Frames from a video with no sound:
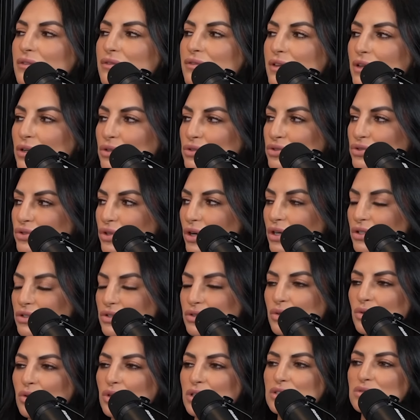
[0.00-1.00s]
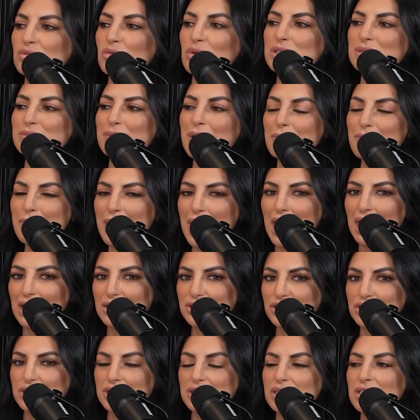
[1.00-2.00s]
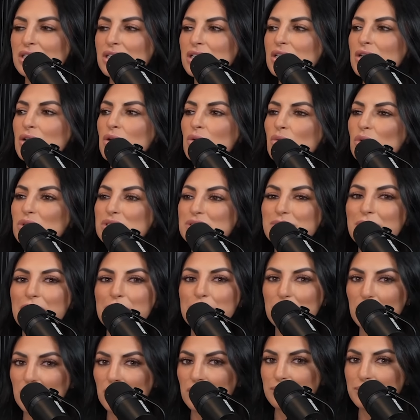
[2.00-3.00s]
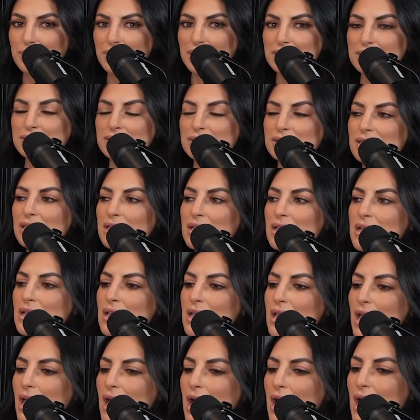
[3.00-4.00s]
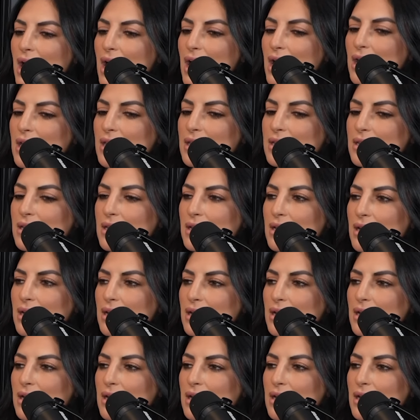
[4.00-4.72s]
feel drawn towards? What's my passion? What's my purpose? And